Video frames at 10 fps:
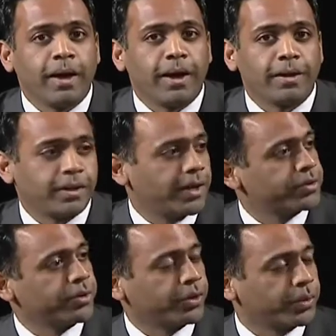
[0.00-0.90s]
uh, to
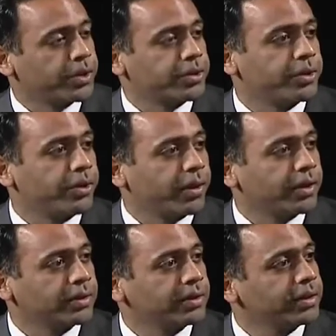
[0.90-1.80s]
answer your question
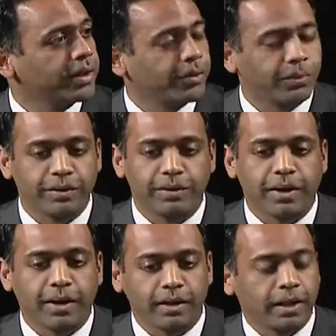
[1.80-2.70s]
directly, uh, when
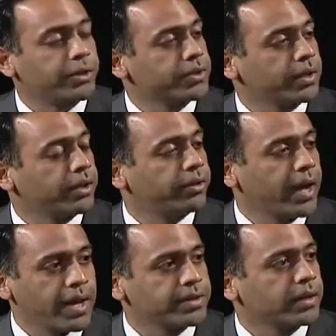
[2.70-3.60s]
a legislator
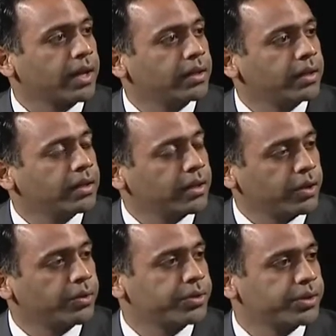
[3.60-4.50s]
has an idea,
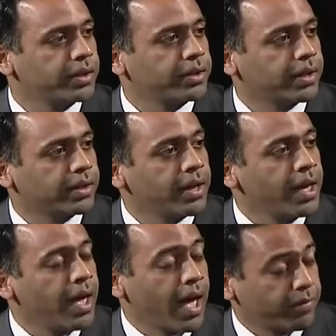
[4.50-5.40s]
he or she can
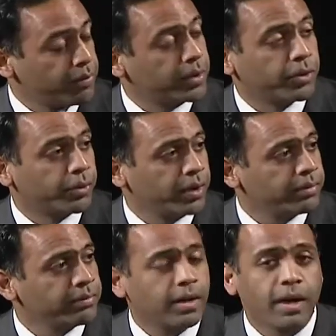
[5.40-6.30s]
have a bill
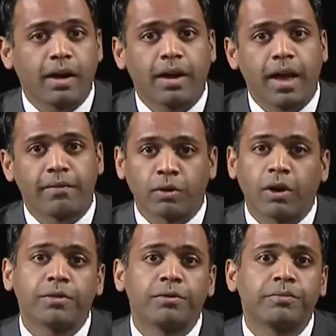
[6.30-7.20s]
written, have it
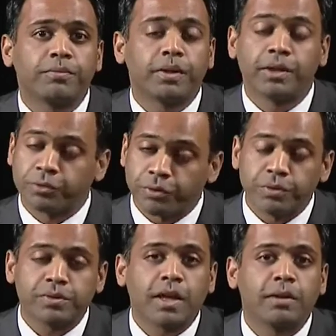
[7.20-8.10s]
authored,
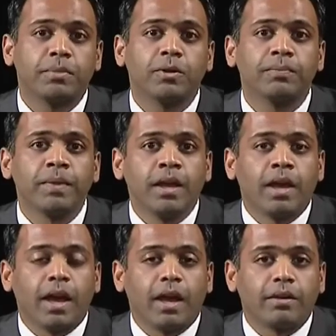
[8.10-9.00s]
introduce that bill,
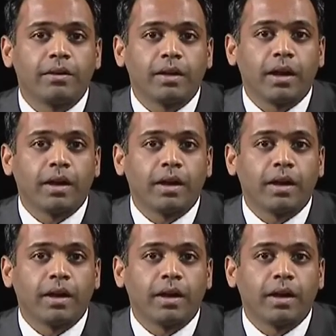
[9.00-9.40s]
and